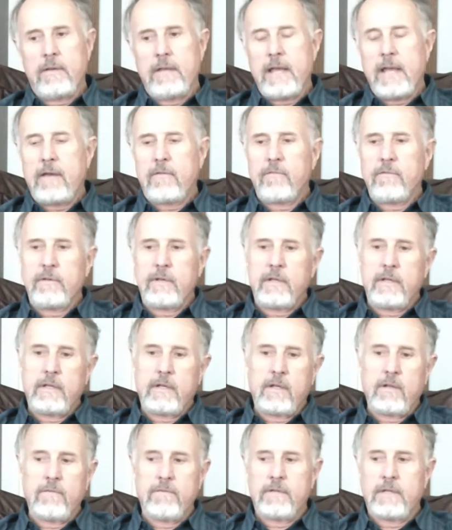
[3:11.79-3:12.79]
I had
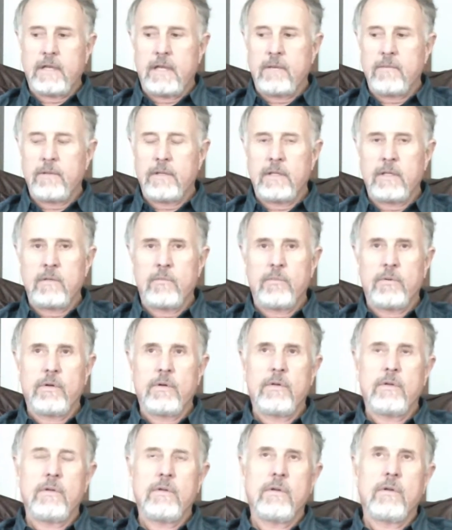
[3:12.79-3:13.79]
a hell of a time getting the
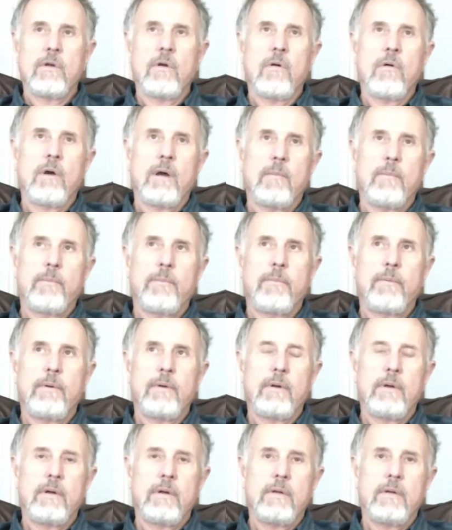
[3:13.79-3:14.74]
bird to go up